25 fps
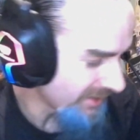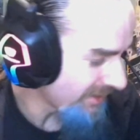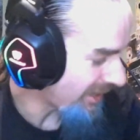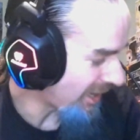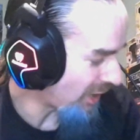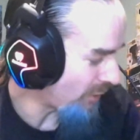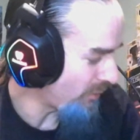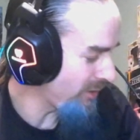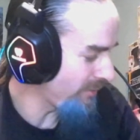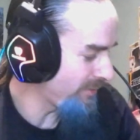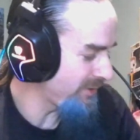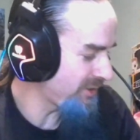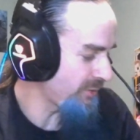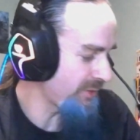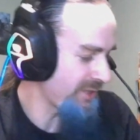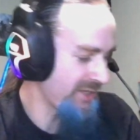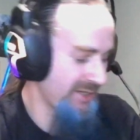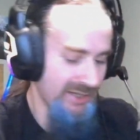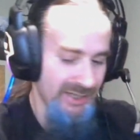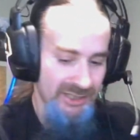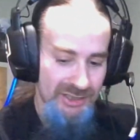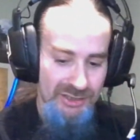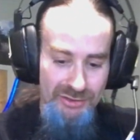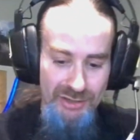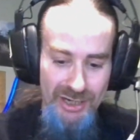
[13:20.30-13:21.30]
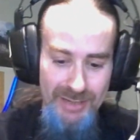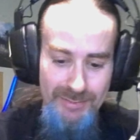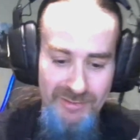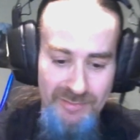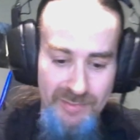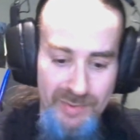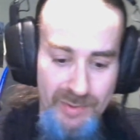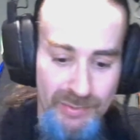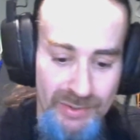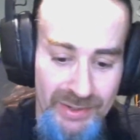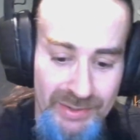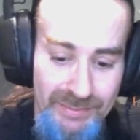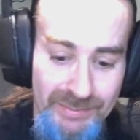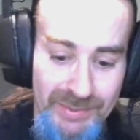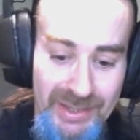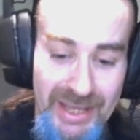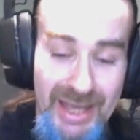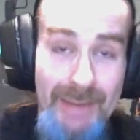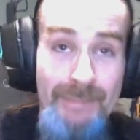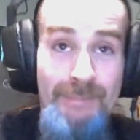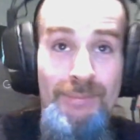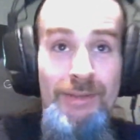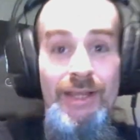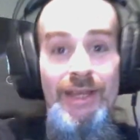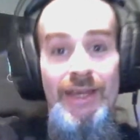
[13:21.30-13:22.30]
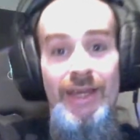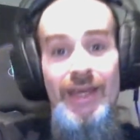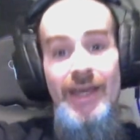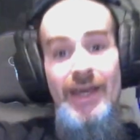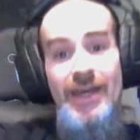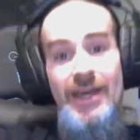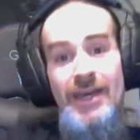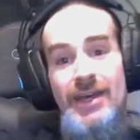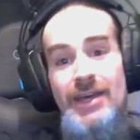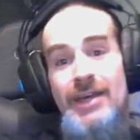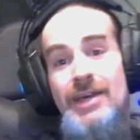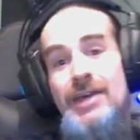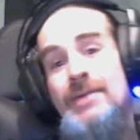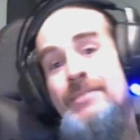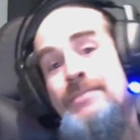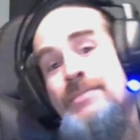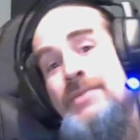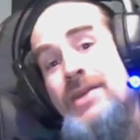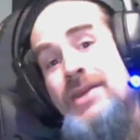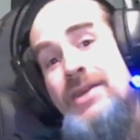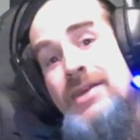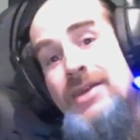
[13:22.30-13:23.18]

I will be doing a stream of my gameplay.